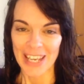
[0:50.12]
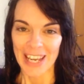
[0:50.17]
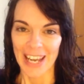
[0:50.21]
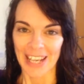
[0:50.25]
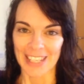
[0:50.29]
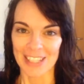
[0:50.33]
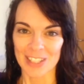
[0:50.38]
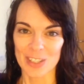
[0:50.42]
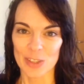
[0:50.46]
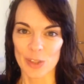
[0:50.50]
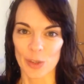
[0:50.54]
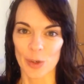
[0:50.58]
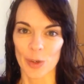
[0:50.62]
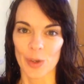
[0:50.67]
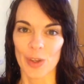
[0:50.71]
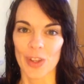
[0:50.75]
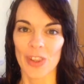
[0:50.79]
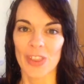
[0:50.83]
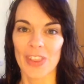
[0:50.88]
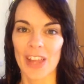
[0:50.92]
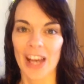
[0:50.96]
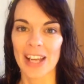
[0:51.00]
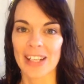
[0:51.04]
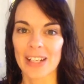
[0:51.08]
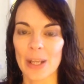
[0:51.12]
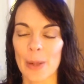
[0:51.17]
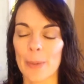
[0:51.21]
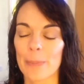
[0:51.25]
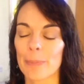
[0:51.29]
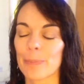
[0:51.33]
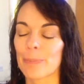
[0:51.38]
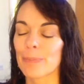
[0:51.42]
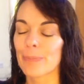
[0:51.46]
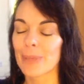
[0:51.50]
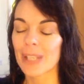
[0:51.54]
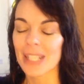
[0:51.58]
And so that
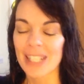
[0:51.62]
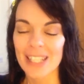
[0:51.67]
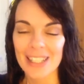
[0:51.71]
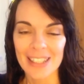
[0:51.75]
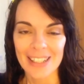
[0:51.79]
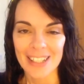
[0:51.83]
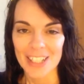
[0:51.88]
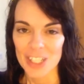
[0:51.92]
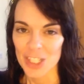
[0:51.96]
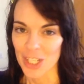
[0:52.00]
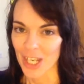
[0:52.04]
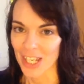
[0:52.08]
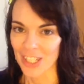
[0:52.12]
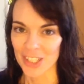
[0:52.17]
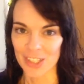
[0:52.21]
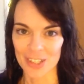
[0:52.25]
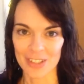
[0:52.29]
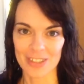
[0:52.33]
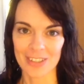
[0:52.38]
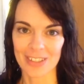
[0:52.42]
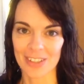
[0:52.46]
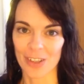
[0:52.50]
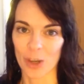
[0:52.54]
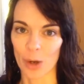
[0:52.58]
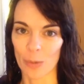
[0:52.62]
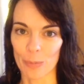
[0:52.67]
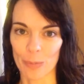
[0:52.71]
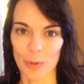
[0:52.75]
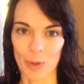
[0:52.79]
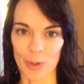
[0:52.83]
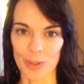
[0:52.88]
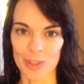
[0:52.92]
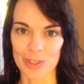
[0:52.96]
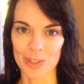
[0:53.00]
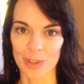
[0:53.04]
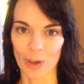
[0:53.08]
immediately changes the
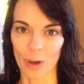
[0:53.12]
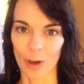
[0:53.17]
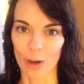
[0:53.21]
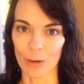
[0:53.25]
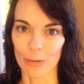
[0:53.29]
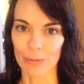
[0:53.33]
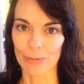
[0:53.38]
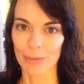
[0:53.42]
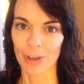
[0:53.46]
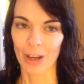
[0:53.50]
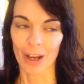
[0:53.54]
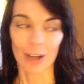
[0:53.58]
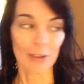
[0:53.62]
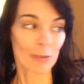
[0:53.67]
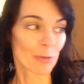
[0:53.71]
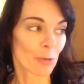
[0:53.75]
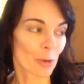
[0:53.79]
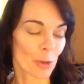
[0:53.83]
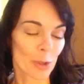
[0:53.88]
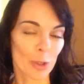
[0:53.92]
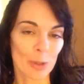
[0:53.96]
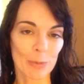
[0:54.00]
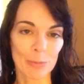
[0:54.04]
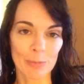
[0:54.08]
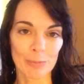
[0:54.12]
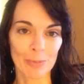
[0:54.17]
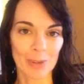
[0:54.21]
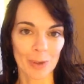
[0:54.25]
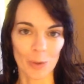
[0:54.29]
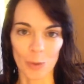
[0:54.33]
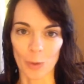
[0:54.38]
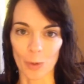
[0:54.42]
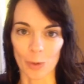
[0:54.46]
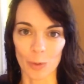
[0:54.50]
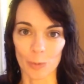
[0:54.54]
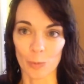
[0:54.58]
ambiance of a room
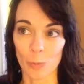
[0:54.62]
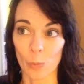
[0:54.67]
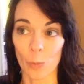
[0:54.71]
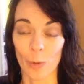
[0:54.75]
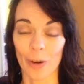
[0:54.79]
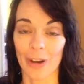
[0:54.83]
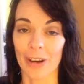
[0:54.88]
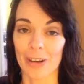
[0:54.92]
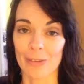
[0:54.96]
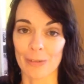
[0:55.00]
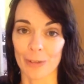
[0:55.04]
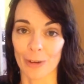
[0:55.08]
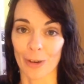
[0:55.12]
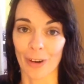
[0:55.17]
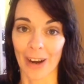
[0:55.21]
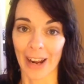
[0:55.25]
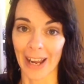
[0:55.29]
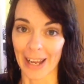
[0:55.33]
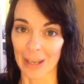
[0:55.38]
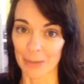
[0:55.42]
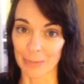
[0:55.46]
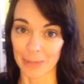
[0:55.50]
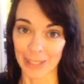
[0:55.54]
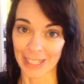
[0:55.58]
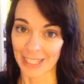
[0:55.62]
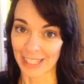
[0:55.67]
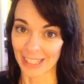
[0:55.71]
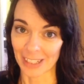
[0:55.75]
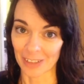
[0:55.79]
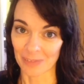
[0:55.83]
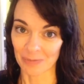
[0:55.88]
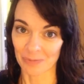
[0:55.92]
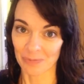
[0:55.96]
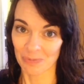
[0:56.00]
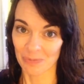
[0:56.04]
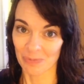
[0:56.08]
or wherever I am
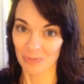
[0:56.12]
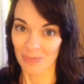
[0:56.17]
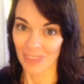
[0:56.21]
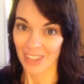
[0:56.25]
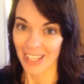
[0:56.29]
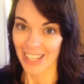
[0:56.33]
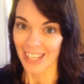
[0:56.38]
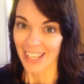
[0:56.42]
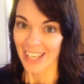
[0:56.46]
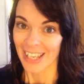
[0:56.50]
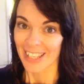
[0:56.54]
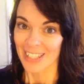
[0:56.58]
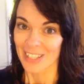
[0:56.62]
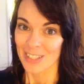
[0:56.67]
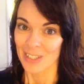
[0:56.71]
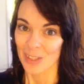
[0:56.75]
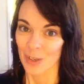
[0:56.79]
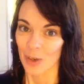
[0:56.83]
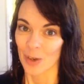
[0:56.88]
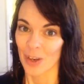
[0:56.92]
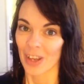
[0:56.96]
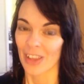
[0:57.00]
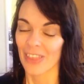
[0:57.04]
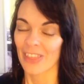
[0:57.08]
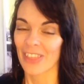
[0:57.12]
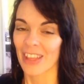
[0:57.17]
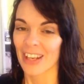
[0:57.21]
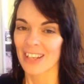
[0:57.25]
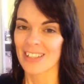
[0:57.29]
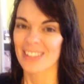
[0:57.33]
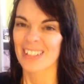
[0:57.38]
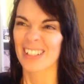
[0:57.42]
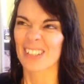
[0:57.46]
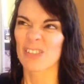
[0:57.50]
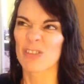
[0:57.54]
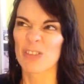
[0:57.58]
in. So that
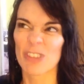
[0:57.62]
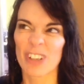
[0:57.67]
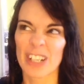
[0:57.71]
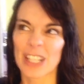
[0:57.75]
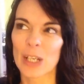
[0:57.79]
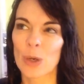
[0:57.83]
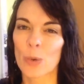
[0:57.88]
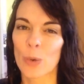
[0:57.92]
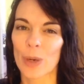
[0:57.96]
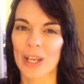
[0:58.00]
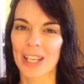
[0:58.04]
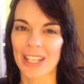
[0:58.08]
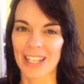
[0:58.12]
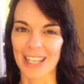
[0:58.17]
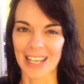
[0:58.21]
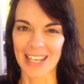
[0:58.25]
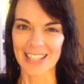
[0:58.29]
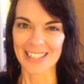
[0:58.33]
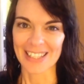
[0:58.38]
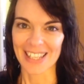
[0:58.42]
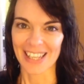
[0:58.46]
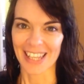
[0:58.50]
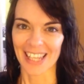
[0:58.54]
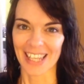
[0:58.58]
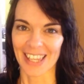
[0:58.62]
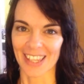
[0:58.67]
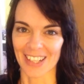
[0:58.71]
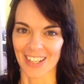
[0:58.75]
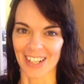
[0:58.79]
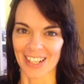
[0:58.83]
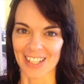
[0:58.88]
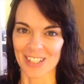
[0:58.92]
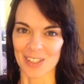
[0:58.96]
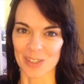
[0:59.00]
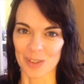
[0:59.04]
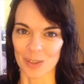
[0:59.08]
is a really quick and easy thing that
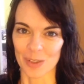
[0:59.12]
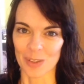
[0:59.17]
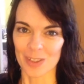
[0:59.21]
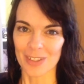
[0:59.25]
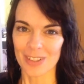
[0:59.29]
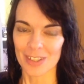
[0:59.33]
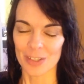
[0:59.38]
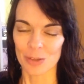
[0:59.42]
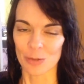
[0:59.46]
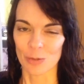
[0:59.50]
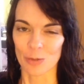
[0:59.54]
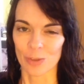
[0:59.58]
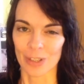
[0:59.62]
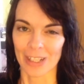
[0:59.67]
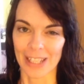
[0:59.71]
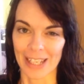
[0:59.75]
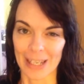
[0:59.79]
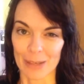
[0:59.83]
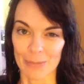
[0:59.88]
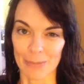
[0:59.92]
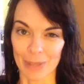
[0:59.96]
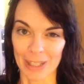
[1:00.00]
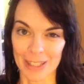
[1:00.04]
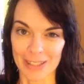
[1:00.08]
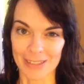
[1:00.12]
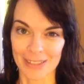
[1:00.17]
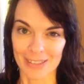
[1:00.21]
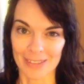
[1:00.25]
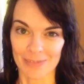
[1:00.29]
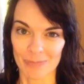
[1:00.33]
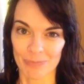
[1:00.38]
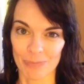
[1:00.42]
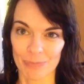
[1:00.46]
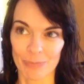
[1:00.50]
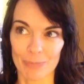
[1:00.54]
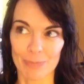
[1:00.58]
I do to really get me
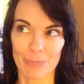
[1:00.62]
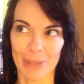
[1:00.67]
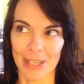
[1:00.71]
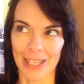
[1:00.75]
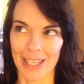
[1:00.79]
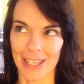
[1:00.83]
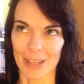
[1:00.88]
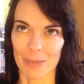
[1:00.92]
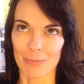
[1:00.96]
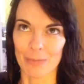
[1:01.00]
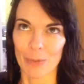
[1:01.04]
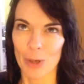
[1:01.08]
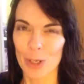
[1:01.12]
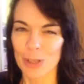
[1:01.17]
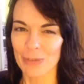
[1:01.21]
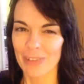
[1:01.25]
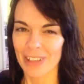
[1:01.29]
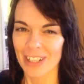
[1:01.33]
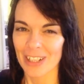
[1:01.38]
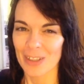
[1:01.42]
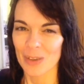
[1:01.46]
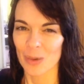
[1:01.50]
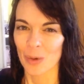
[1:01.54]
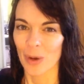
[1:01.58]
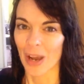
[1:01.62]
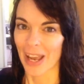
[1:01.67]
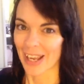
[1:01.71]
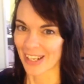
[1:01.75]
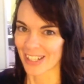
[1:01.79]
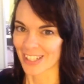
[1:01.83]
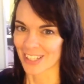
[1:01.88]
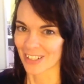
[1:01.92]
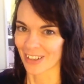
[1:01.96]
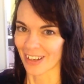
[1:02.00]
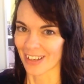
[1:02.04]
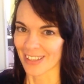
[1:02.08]
be motivated or
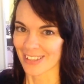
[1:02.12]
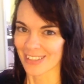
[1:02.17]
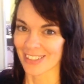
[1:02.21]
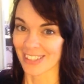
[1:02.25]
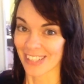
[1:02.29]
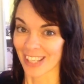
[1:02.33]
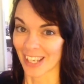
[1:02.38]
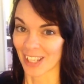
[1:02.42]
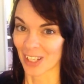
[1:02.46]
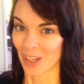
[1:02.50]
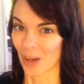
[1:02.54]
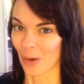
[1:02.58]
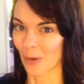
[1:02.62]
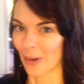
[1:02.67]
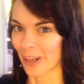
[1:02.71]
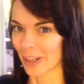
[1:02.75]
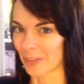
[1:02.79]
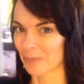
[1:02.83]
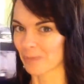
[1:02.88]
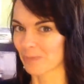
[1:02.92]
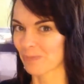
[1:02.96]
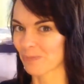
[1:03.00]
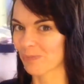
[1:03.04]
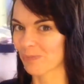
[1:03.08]
energized to get going.